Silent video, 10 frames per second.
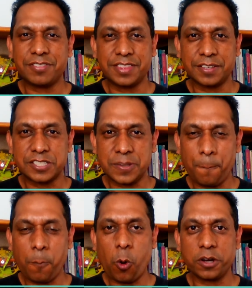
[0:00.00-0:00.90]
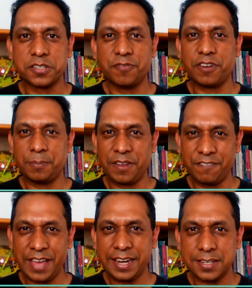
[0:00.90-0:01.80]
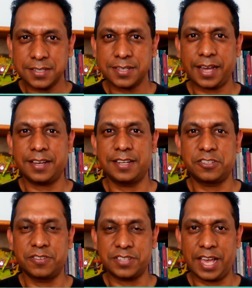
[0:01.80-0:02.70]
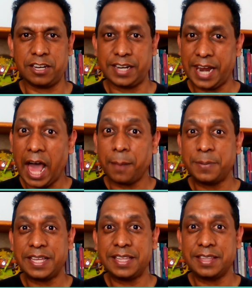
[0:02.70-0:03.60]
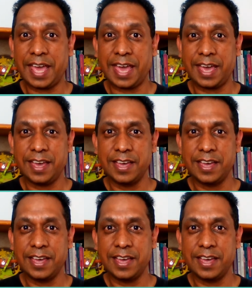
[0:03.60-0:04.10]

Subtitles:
the support from the very second that you sign on, and I'll be there